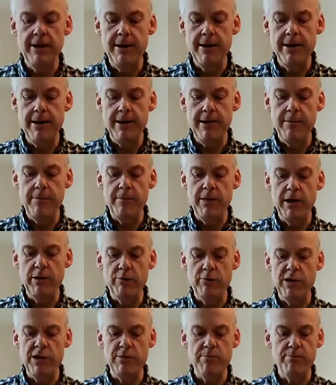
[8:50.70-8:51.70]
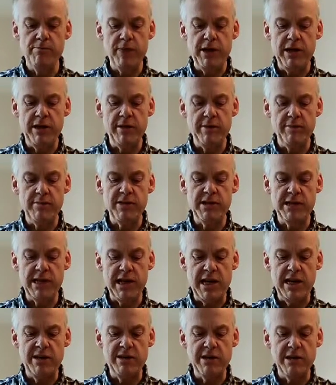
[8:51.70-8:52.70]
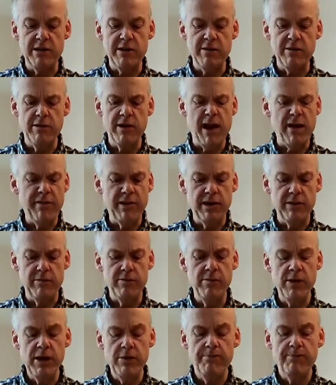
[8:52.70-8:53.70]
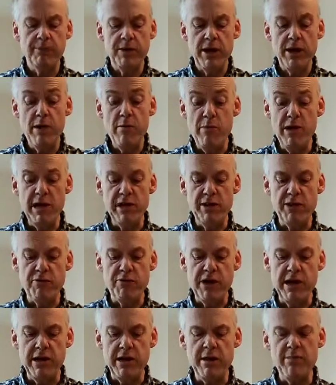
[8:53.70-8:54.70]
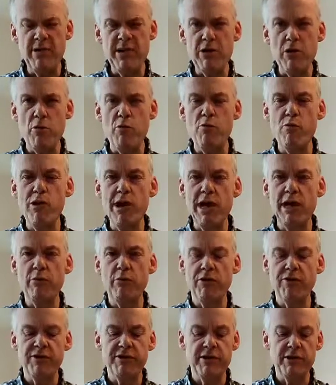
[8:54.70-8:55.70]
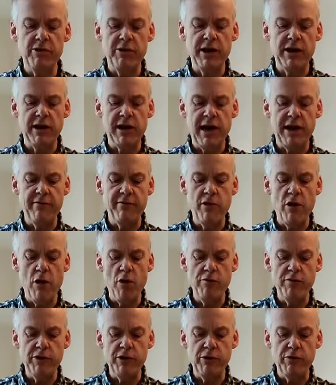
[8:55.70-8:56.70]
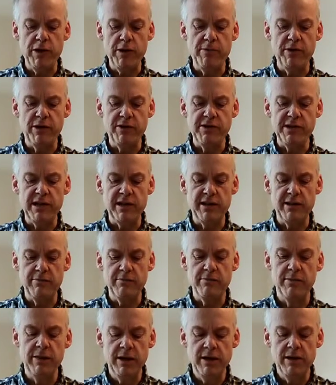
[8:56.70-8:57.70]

And with them being seeds and having omega-3 in them, you don't really want to do it kind of overdo it because it can